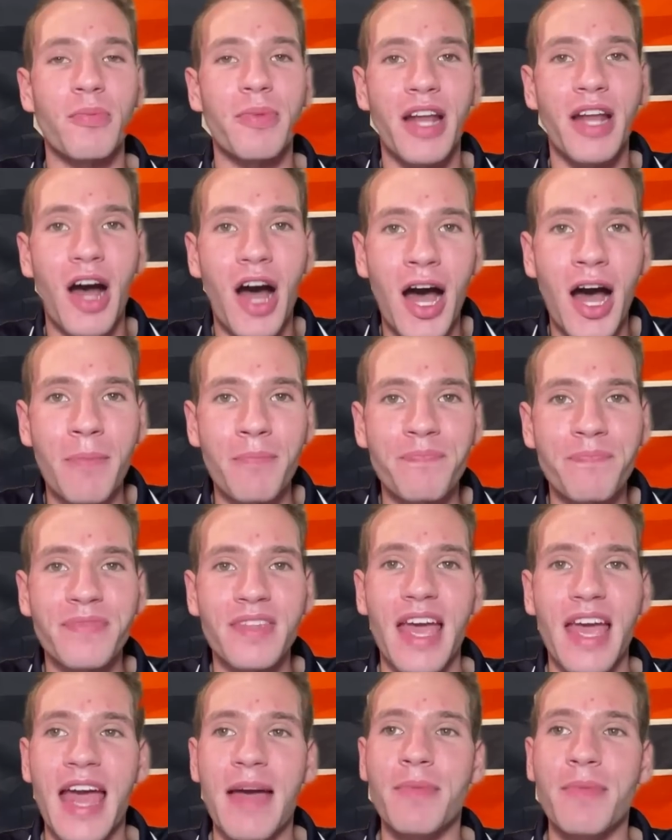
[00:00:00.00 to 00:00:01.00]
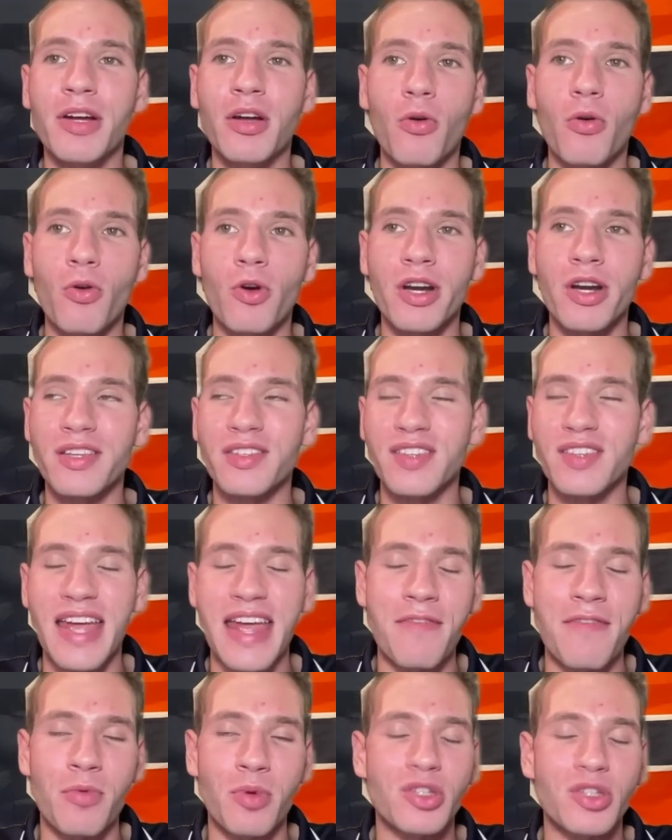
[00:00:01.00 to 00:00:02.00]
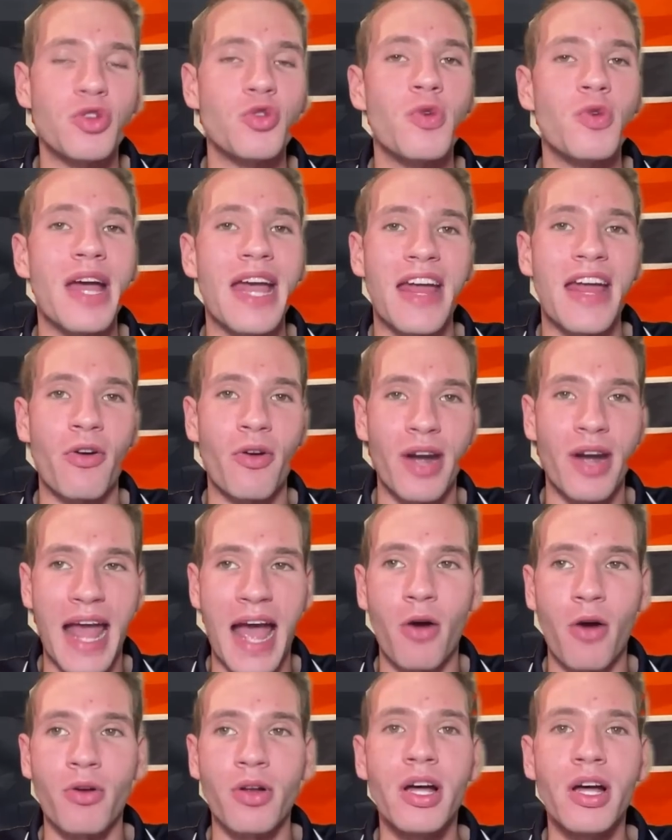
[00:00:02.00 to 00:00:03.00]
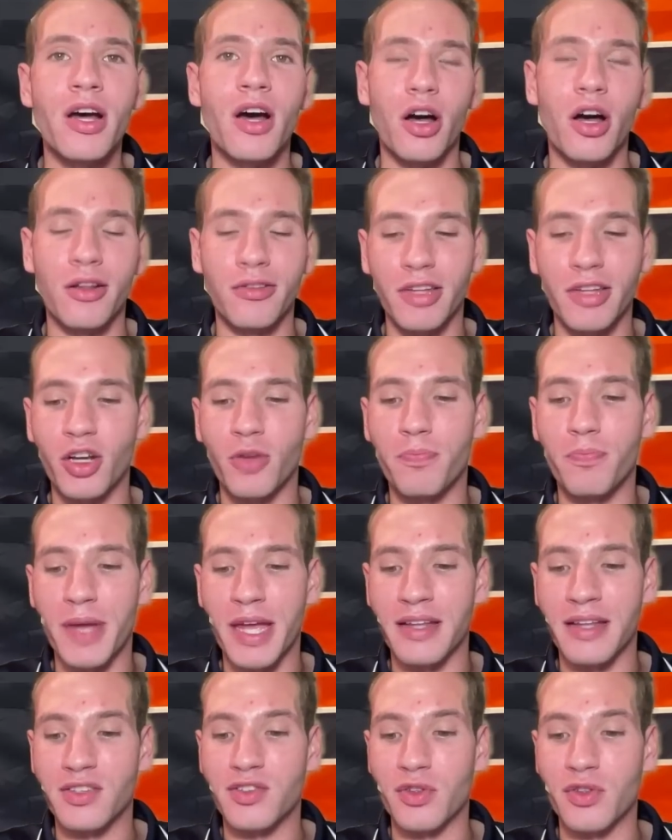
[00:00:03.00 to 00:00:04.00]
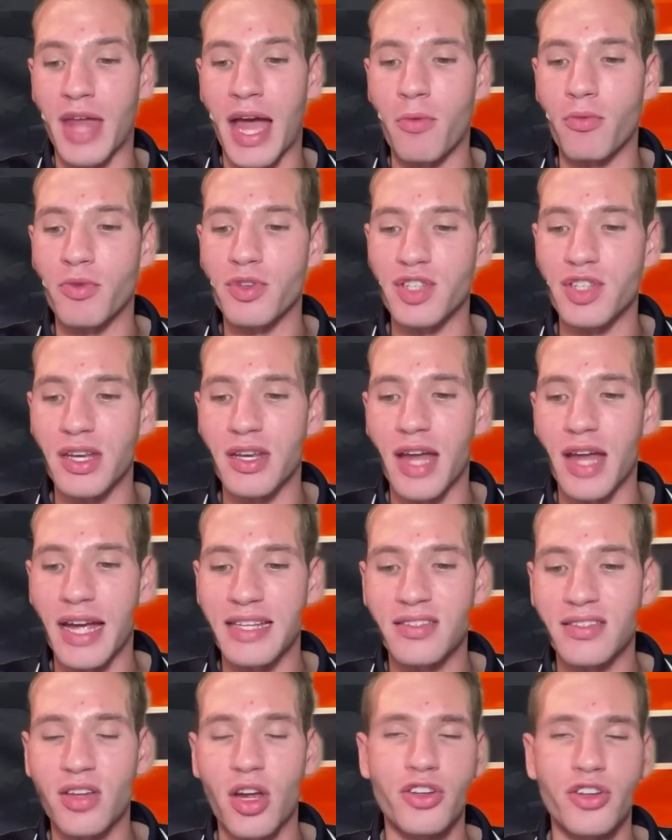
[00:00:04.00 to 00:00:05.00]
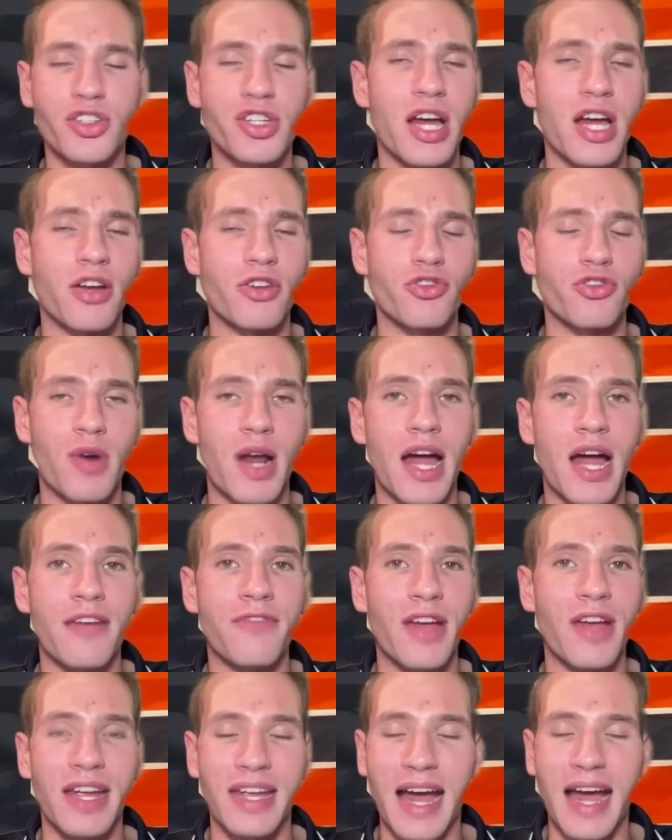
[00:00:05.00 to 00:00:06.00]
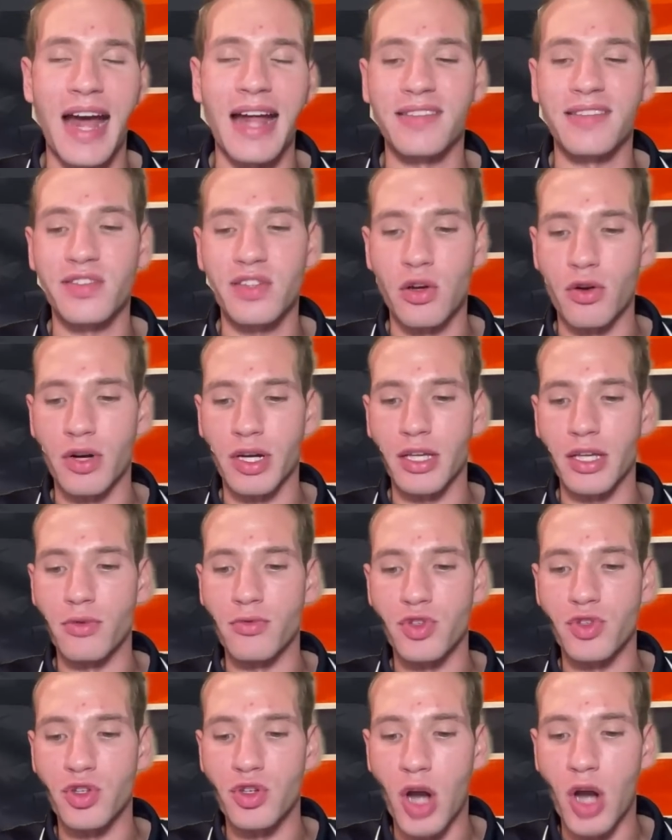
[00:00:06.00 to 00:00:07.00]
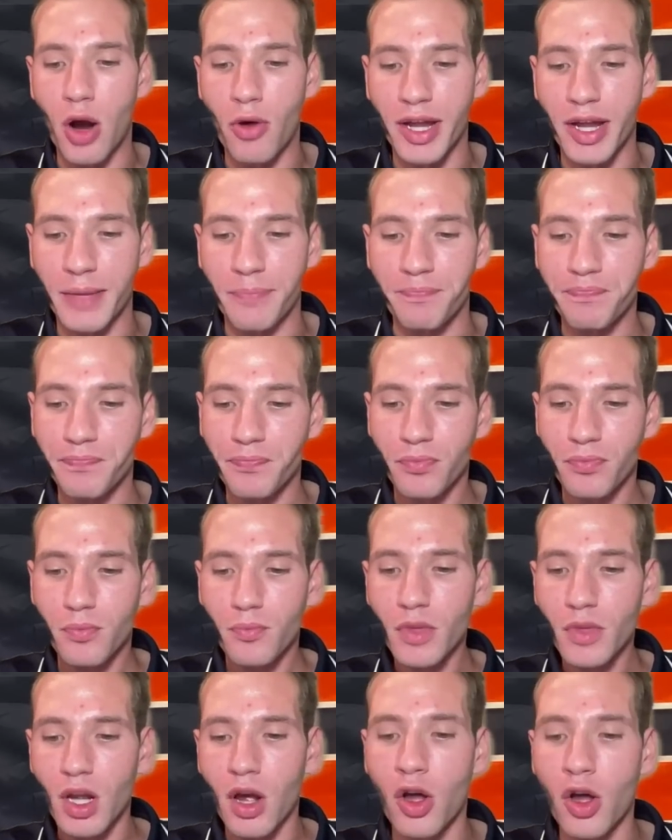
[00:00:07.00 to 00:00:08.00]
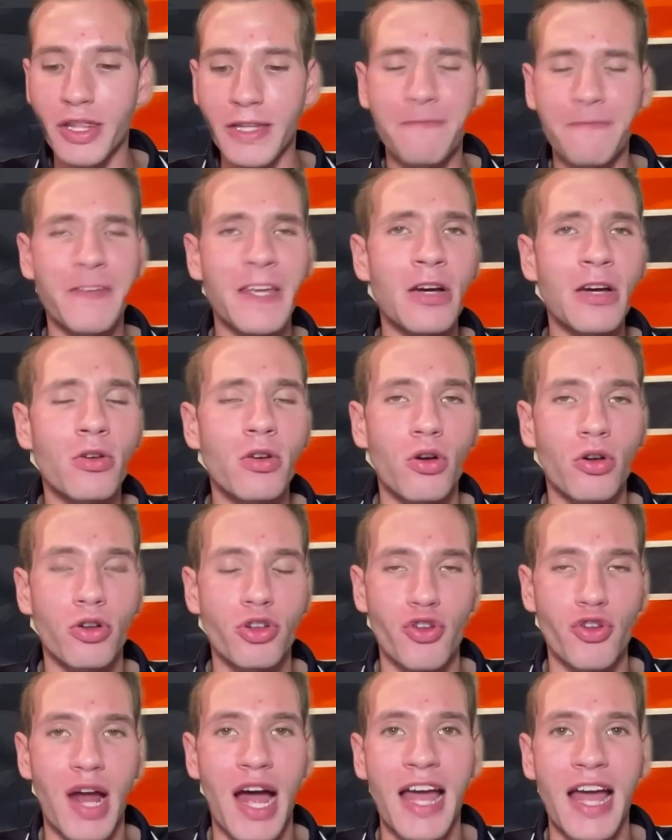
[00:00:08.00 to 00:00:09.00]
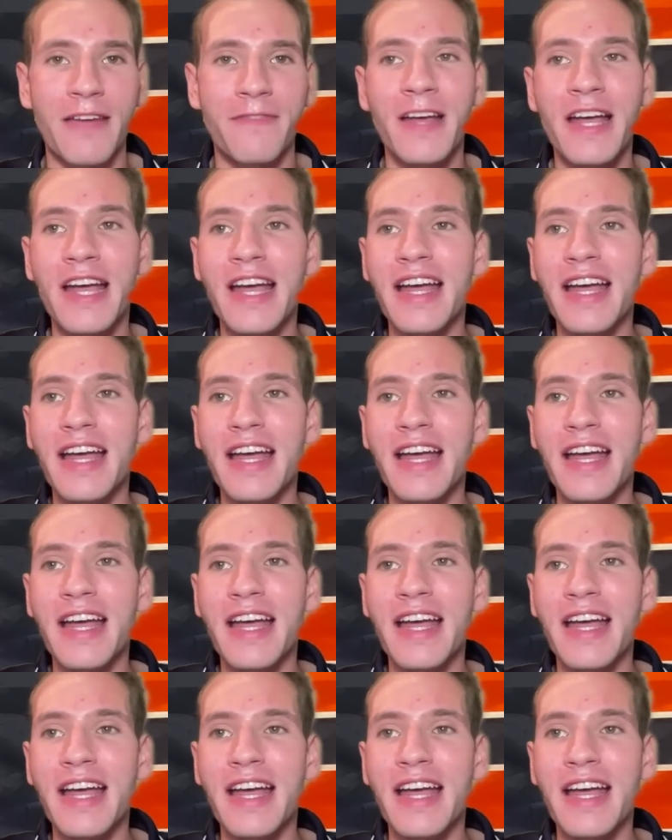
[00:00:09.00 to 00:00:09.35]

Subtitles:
bit up, and McCord is able to air it out a little bit. So that was a nice touchdown drive and got Syracuse going. On the field goal drive,